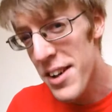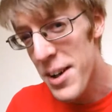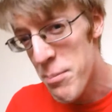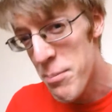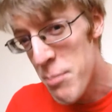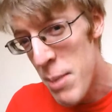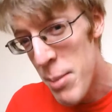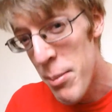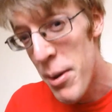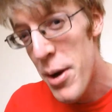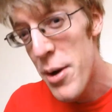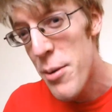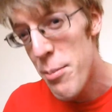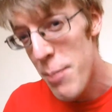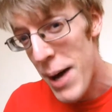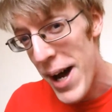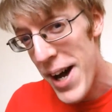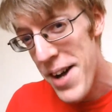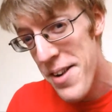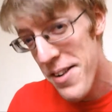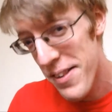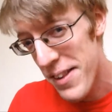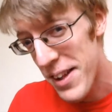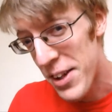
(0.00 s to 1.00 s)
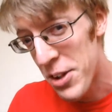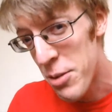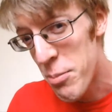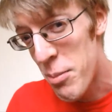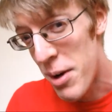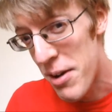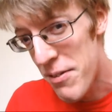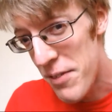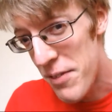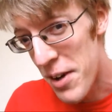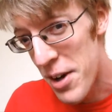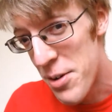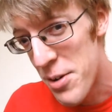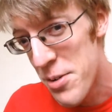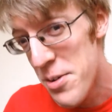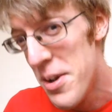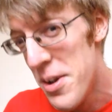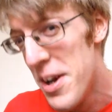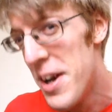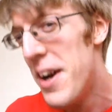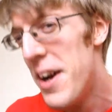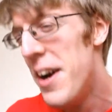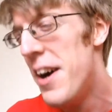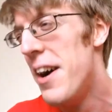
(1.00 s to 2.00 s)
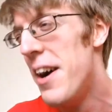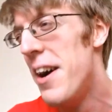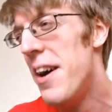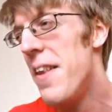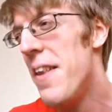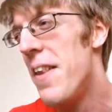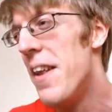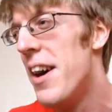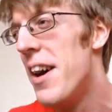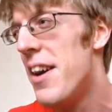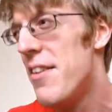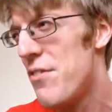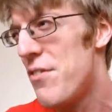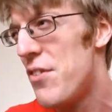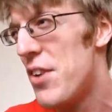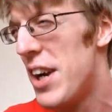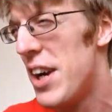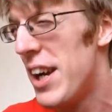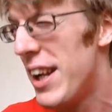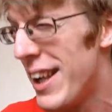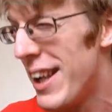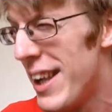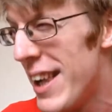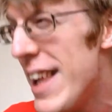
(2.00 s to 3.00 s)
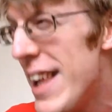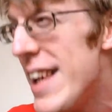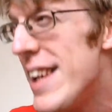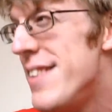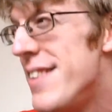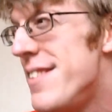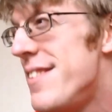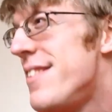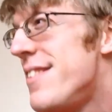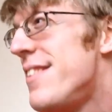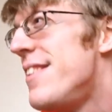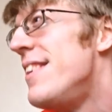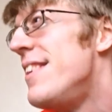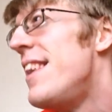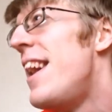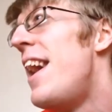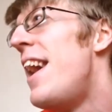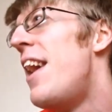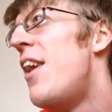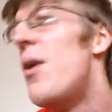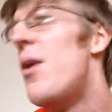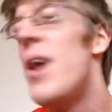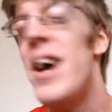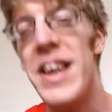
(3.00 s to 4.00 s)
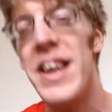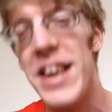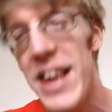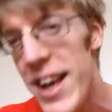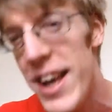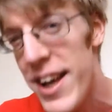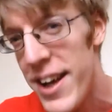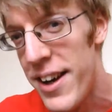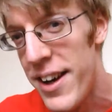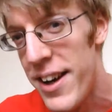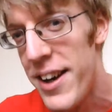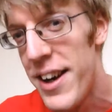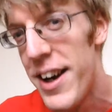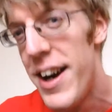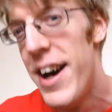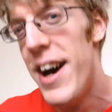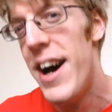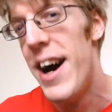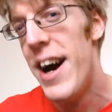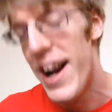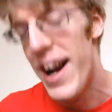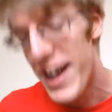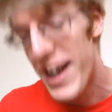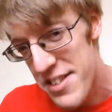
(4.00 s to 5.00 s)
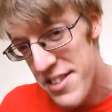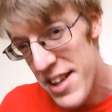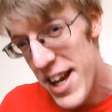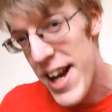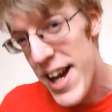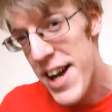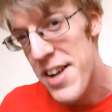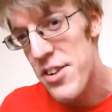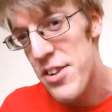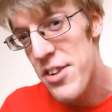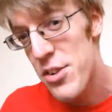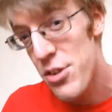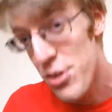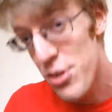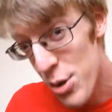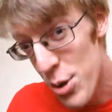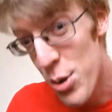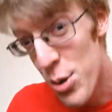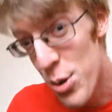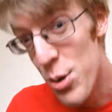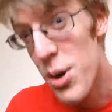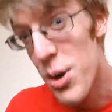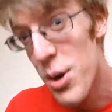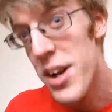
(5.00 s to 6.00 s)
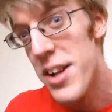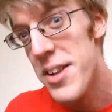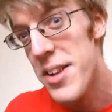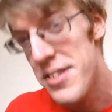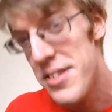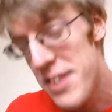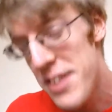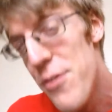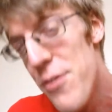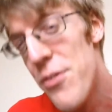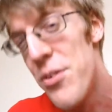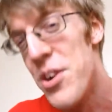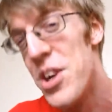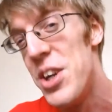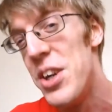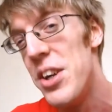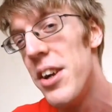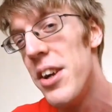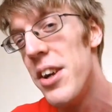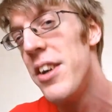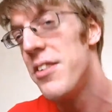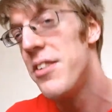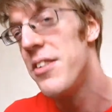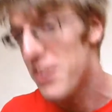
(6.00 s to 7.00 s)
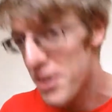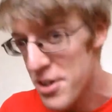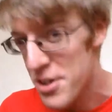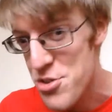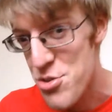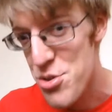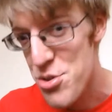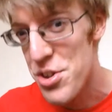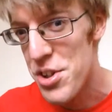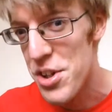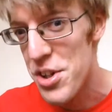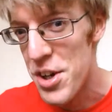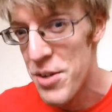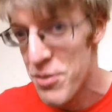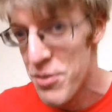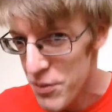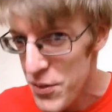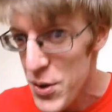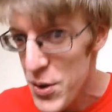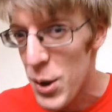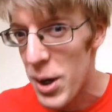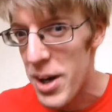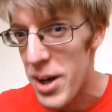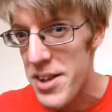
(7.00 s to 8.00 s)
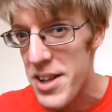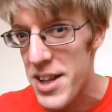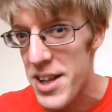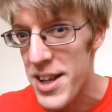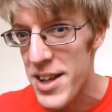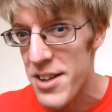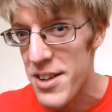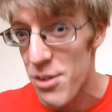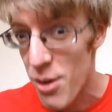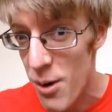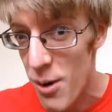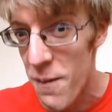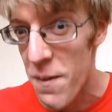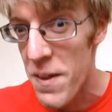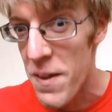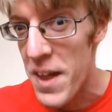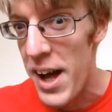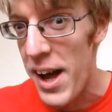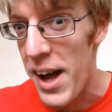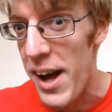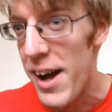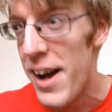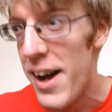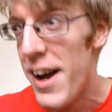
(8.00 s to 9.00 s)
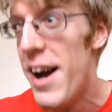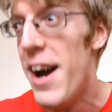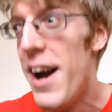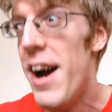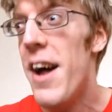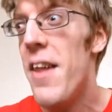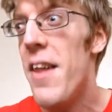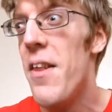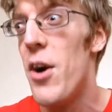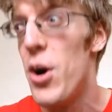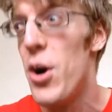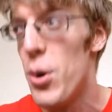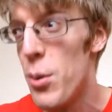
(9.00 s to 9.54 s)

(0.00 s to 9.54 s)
like a memo pad thing on my phone that for at least now a year has had 2 different Titans Return review ideas on there that I